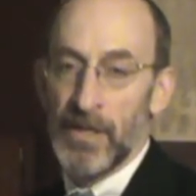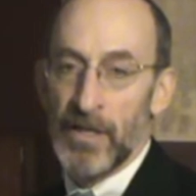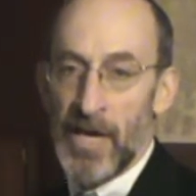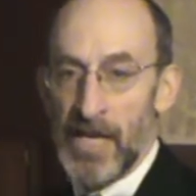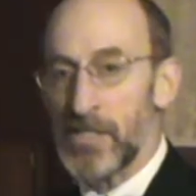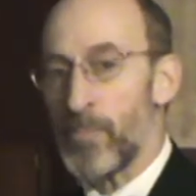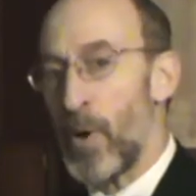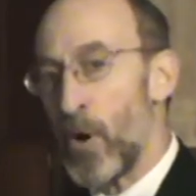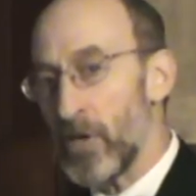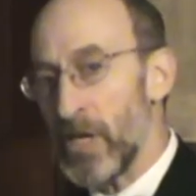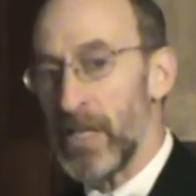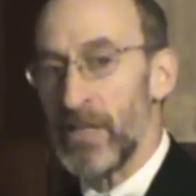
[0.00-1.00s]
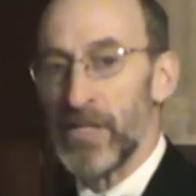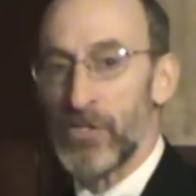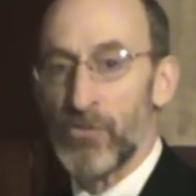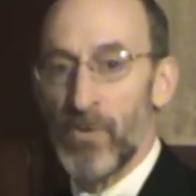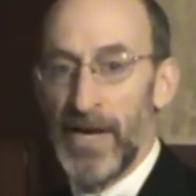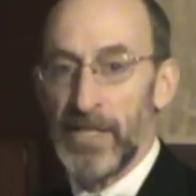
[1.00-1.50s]
Ken's opponent in
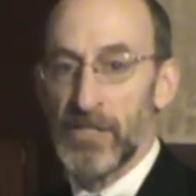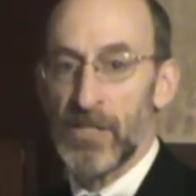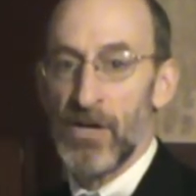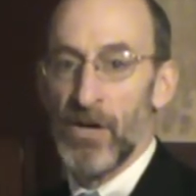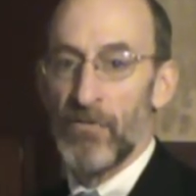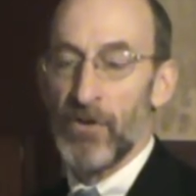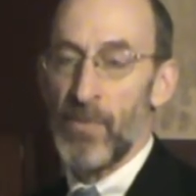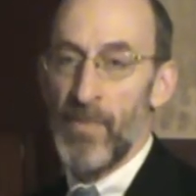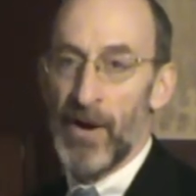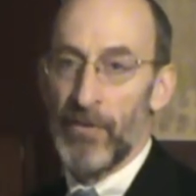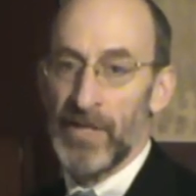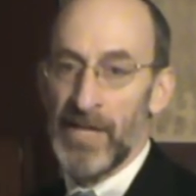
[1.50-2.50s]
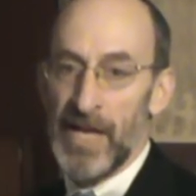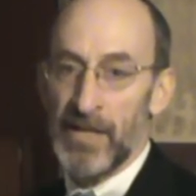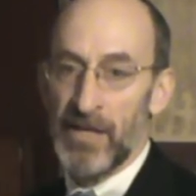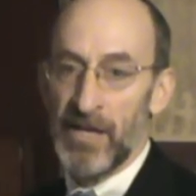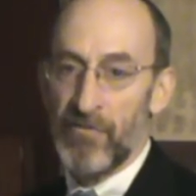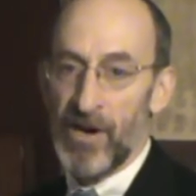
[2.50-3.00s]
this race for the Maryland
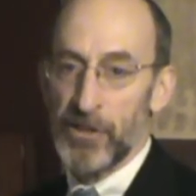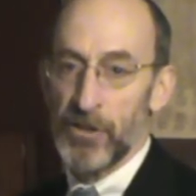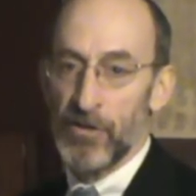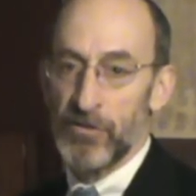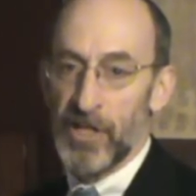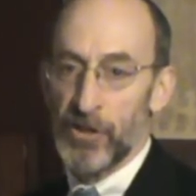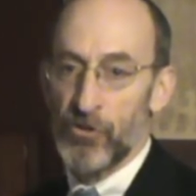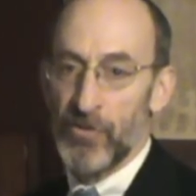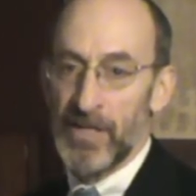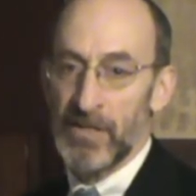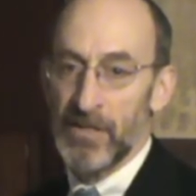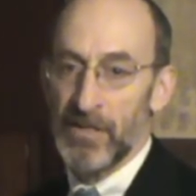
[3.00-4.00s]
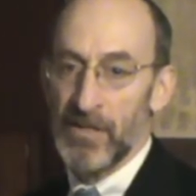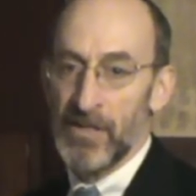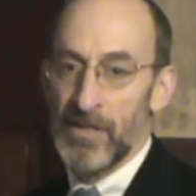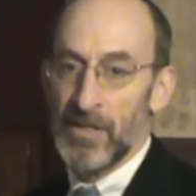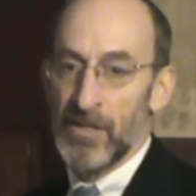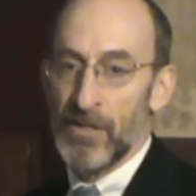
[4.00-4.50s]
8th Congressional District,
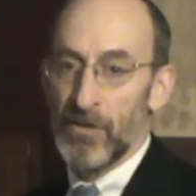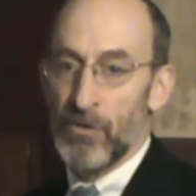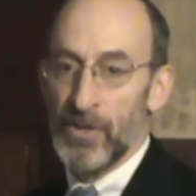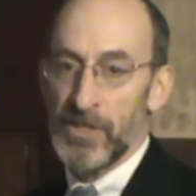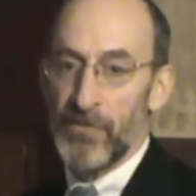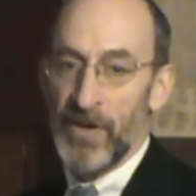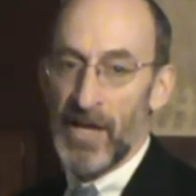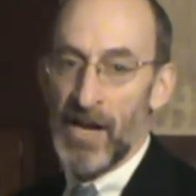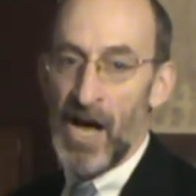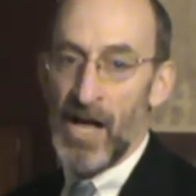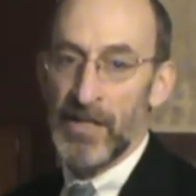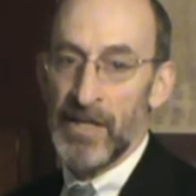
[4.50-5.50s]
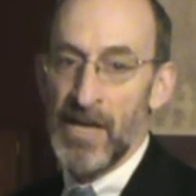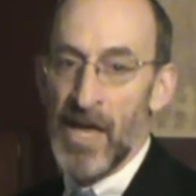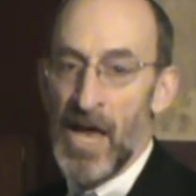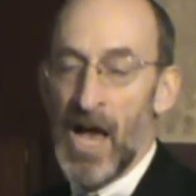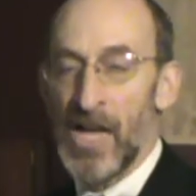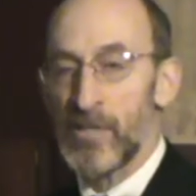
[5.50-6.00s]
Chris Van Hollen,
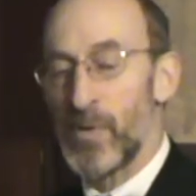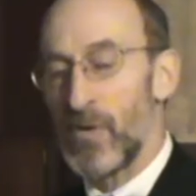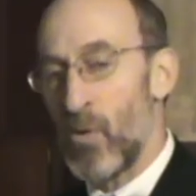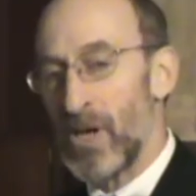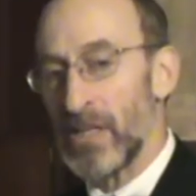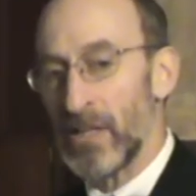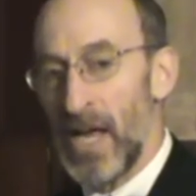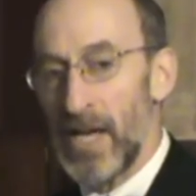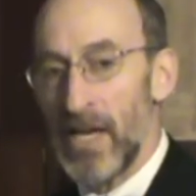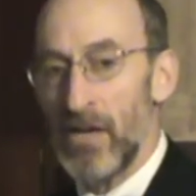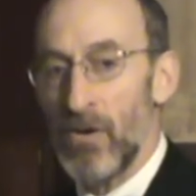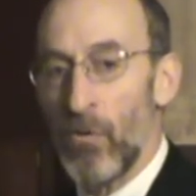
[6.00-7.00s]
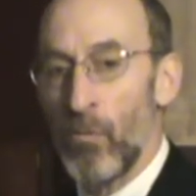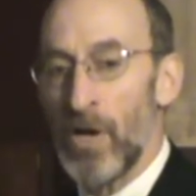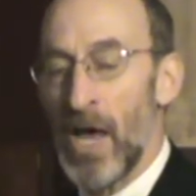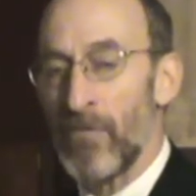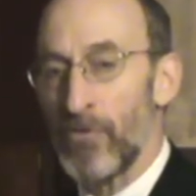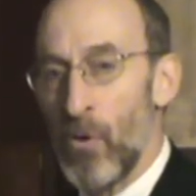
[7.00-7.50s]
has been what Lenin
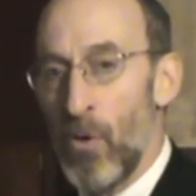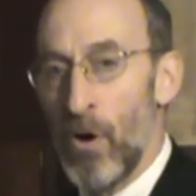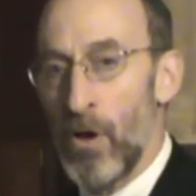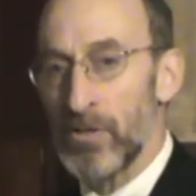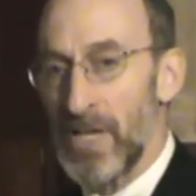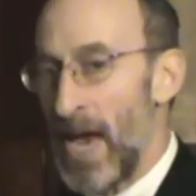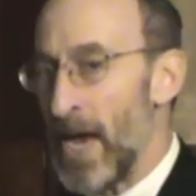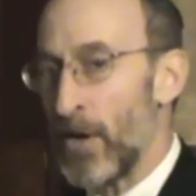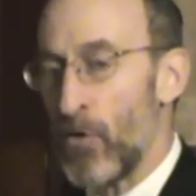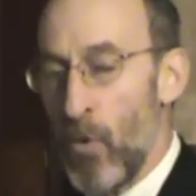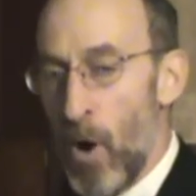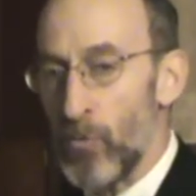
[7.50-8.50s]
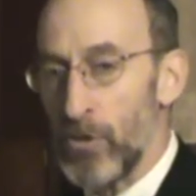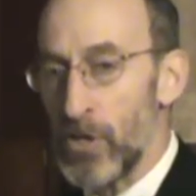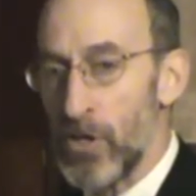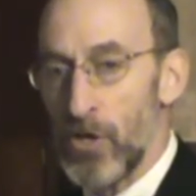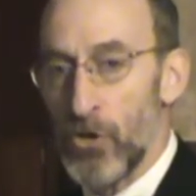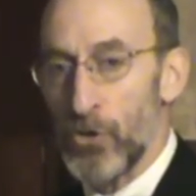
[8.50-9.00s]
would have called a, quote,
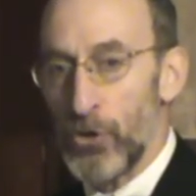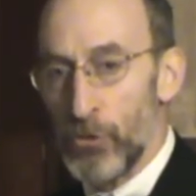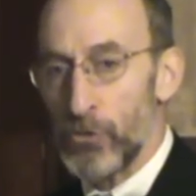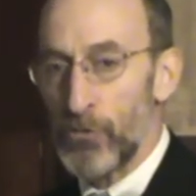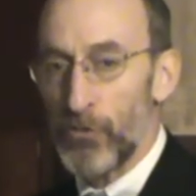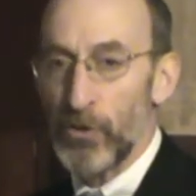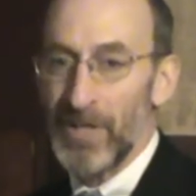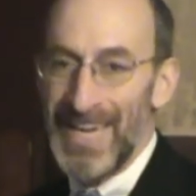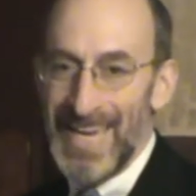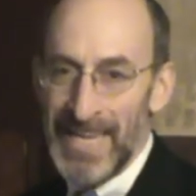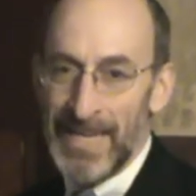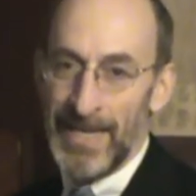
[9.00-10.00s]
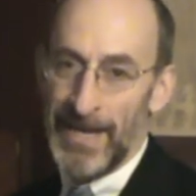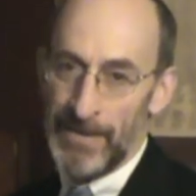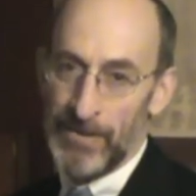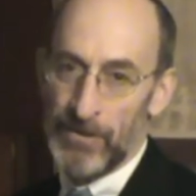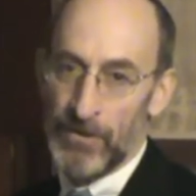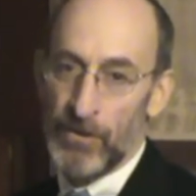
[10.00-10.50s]
useful idiot,
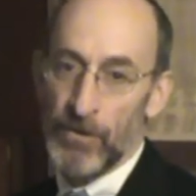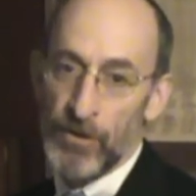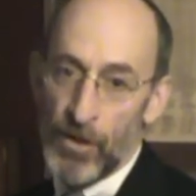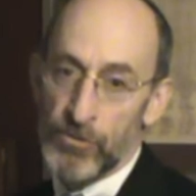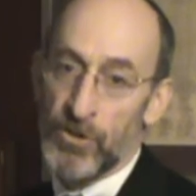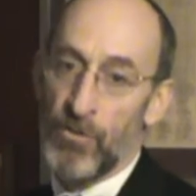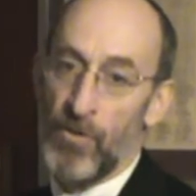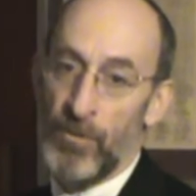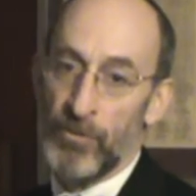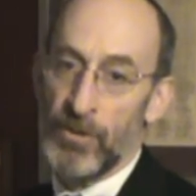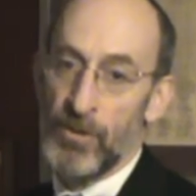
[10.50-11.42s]
close quote,